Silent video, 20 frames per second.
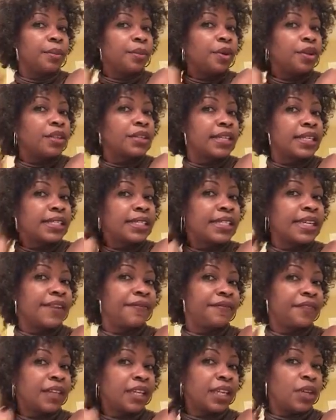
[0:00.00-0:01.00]
because I
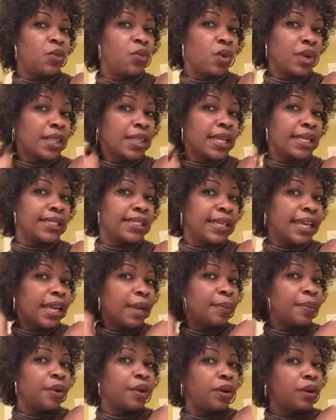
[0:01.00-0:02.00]
definitely want that
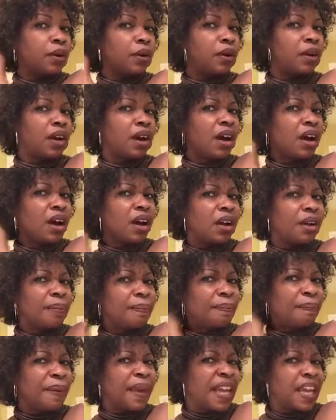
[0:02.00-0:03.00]
tapered look. Oh,
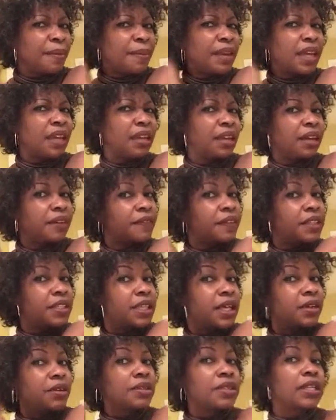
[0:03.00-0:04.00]
baby, I love
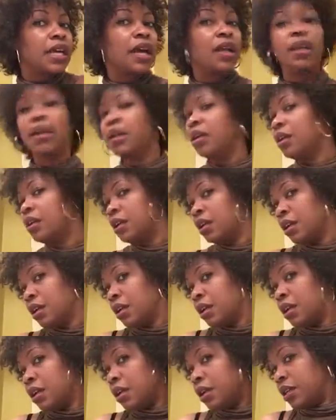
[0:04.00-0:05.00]
this hairstyle.
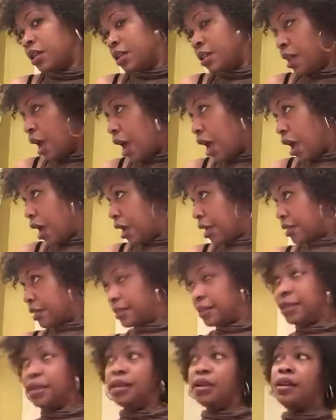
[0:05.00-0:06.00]

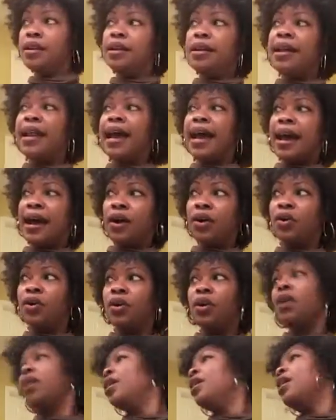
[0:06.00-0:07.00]
Yes.
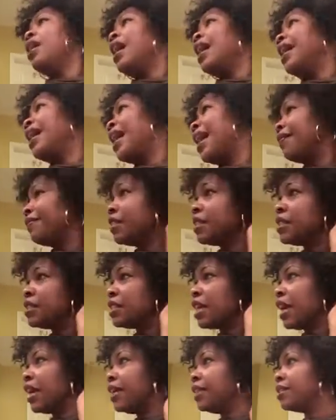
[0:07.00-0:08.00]
Now I have the
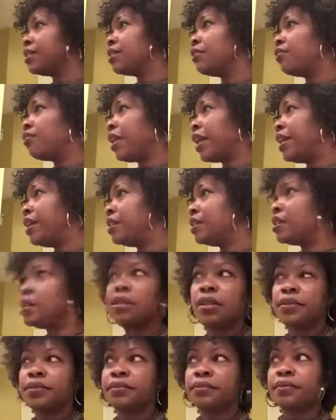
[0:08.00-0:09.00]
sides right.
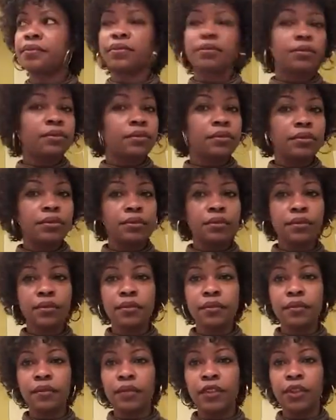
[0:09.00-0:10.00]

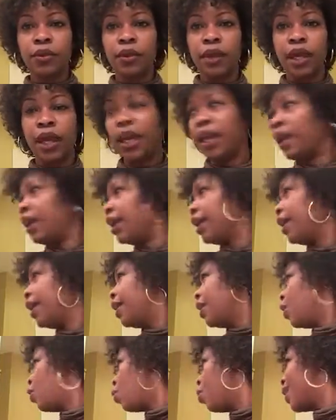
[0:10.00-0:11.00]
Okay.
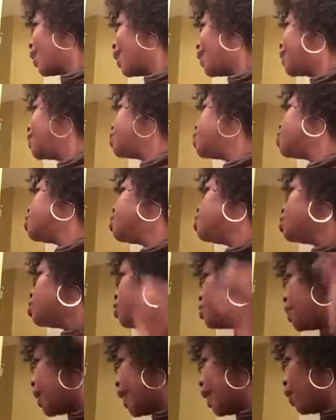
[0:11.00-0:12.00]
What I need to
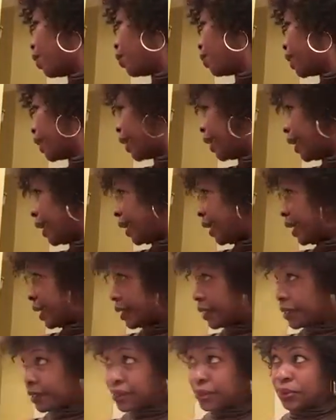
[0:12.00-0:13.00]
do now
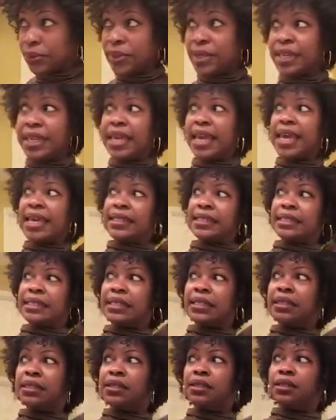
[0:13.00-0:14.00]
is to
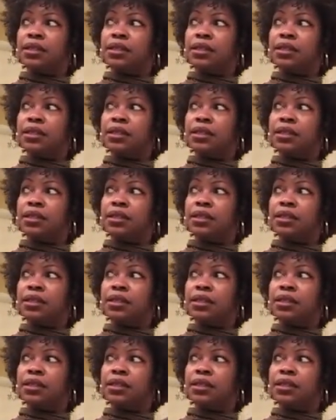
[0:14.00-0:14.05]
get